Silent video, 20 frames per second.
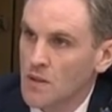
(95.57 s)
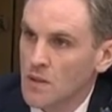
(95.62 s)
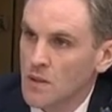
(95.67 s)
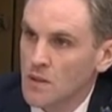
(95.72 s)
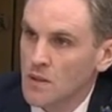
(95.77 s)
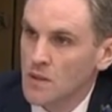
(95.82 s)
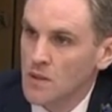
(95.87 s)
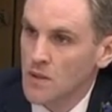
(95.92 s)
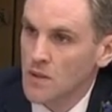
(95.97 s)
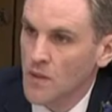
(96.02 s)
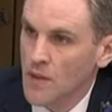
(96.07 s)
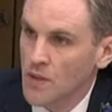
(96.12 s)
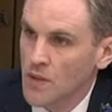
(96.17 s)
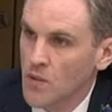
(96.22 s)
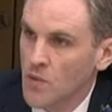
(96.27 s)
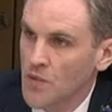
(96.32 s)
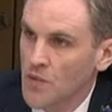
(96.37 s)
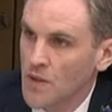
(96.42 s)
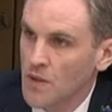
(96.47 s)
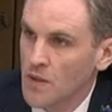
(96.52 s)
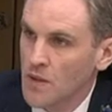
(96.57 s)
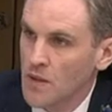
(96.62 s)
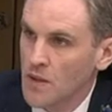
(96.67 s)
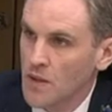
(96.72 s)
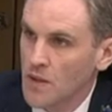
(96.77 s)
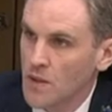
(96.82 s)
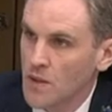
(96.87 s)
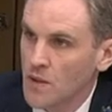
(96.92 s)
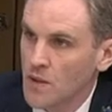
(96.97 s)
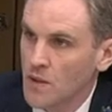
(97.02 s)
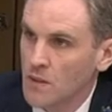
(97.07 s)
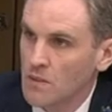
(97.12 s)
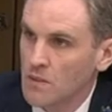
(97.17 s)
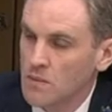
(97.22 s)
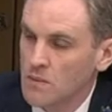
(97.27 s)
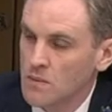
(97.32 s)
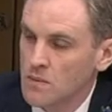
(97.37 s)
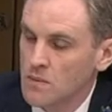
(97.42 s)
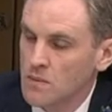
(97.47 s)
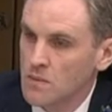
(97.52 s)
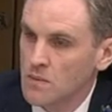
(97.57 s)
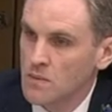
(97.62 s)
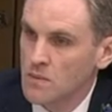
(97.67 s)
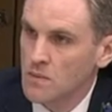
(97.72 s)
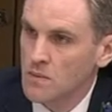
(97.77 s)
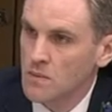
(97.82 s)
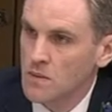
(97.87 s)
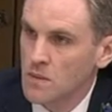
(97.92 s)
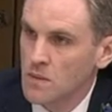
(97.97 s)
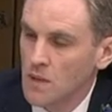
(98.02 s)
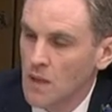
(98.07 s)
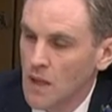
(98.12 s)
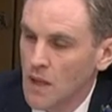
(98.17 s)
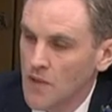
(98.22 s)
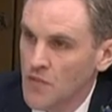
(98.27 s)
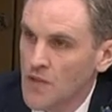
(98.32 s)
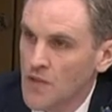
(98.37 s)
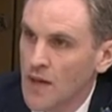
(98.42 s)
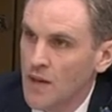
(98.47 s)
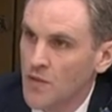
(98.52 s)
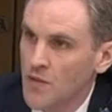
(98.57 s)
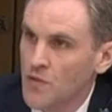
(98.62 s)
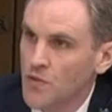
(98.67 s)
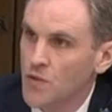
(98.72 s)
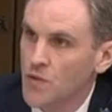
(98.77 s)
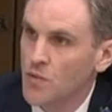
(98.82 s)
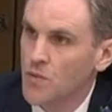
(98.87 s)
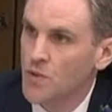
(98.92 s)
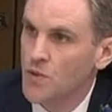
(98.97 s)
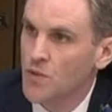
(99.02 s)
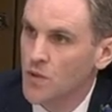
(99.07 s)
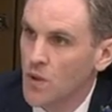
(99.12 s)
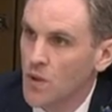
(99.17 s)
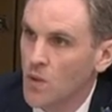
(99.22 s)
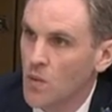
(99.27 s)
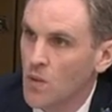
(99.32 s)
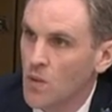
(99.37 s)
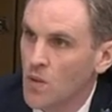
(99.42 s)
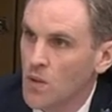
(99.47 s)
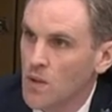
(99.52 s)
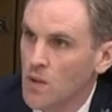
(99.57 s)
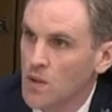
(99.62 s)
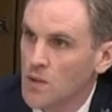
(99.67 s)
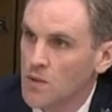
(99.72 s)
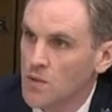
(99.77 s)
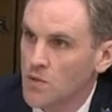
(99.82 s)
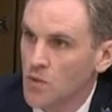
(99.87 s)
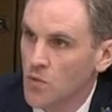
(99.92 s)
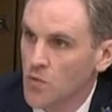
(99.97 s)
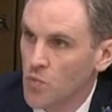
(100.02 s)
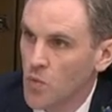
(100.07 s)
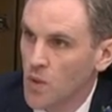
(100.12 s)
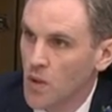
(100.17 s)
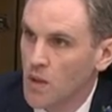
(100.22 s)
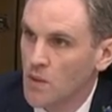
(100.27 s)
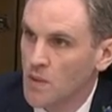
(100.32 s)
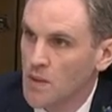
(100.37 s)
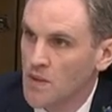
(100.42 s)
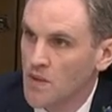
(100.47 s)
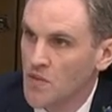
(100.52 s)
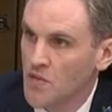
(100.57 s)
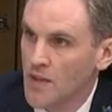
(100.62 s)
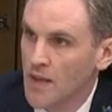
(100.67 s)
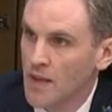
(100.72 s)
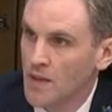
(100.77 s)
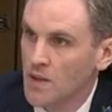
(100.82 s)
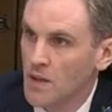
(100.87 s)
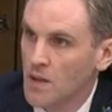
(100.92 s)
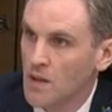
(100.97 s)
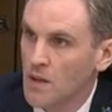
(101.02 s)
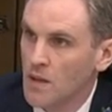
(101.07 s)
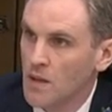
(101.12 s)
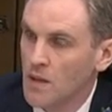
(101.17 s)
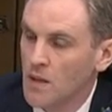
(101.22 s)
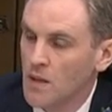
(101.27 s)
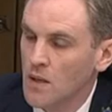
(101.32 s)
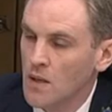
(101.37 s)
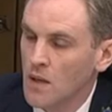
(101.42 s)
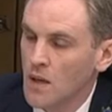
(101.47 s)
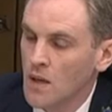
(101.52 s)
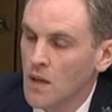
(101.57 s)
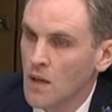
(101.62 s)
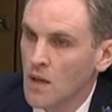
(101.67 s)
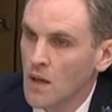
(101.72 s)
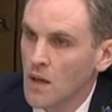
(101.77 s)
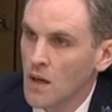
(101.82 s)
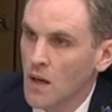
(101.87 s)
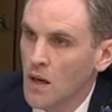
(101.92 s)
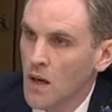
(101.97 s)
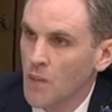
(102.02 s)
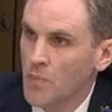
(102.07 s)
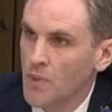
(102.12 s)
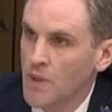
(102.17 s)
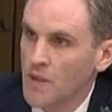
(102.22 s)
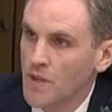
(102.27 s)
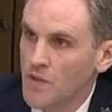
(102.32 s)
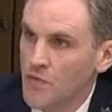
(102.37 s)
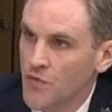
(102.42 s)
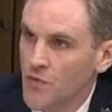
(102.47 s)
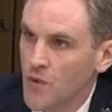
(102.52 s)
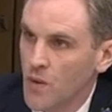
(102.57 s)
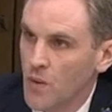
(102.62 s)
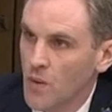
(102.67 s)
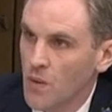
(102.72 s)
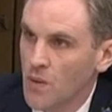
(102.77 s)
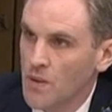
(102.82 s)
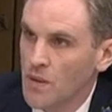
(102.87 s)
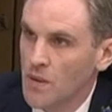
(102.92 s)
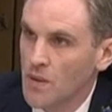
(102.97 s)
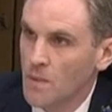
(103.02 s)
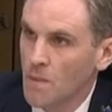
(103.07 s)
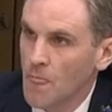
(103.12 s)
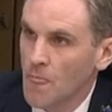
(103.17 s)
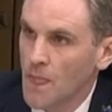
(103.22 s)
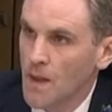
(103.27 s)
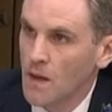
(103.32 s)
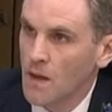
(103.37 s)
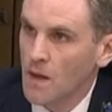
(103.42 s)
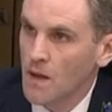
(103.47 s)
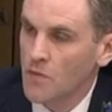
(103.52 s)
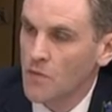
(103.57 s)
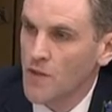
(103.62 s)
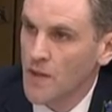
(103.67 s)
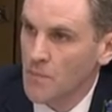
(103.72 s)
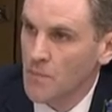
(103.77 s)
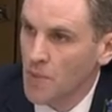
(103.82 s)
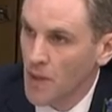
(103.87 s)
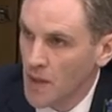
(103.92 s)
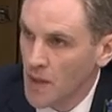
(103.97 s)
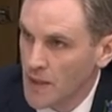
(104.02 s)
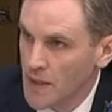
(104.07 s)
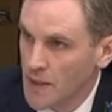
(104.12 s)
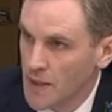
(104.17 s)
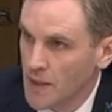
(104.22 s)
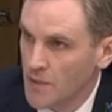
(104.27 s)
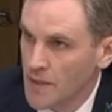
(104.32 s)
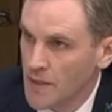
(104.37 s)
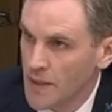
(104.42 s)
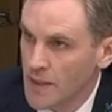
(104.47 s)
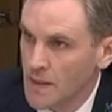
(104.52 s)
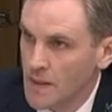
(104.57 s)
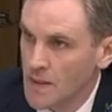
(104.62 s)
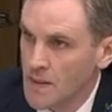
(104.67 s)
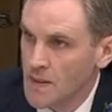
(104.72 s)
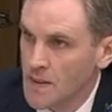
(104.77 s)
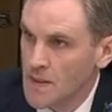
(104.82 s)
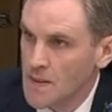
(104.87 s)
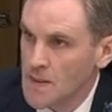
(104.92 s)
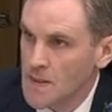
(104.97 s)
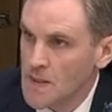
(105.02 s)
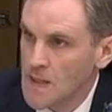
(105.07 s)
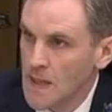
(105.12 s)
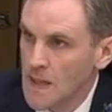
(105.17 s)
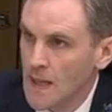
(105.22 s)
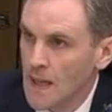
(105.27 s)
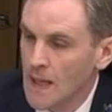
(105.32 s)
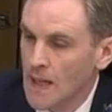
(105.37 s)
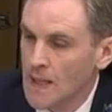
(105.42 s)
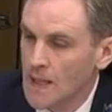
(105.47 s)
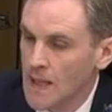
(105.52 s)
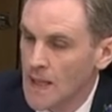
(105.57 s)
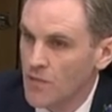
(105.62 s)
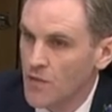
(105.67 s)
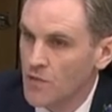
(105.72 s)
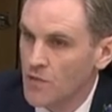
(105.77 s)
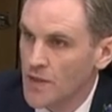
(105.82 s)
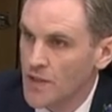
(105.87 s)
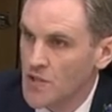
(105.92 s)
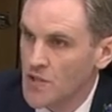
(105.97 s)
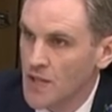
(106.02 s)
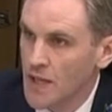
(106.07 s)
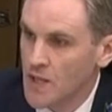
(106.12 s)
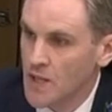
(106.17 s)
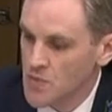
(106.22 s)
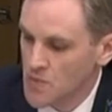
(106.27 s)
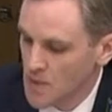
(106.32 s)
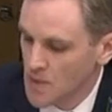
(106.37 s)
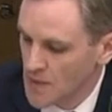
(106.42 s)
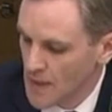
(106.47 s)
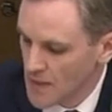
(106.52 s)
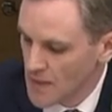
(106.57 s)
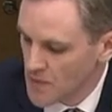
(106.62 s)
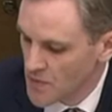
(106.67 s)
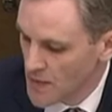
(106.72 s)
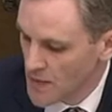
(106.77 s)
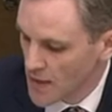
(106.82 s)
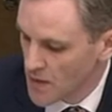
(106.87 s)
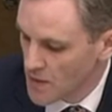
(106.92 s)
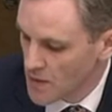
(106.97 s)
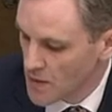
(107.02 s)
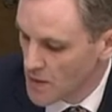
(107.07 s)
Now, I know that in your high status you would know that those working within the sector are bringing forward a very pioneering level of education within that sector.